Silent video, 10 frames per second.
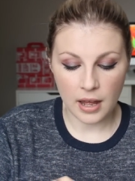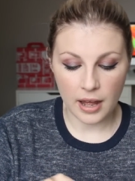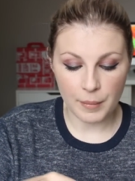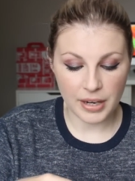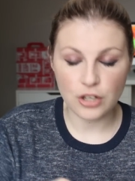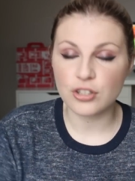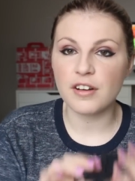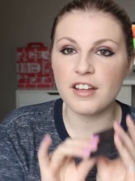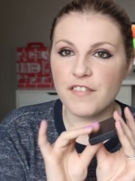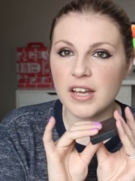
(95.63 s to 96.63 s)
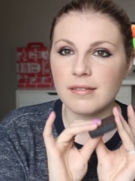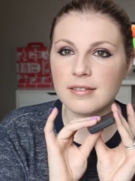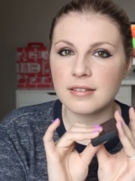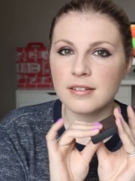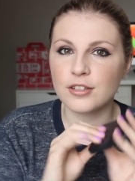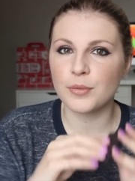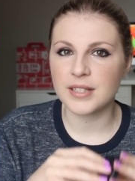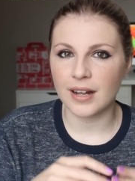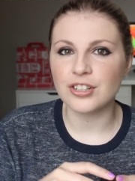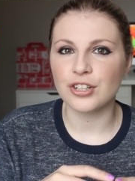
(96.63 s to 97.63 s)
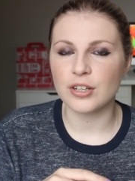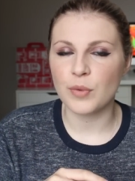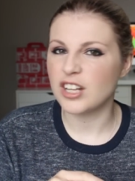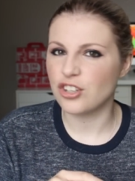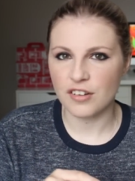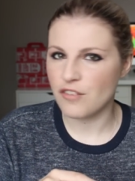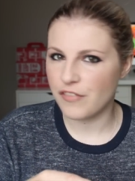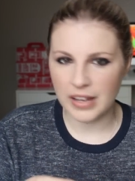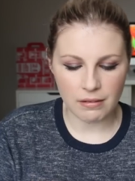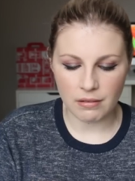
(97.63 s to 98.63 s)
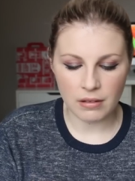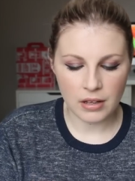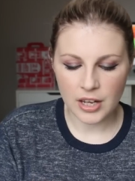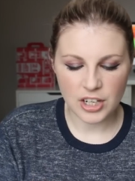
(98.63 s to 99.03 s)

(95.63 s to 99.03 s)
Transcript: And it feels substantial as well. It doesn't feel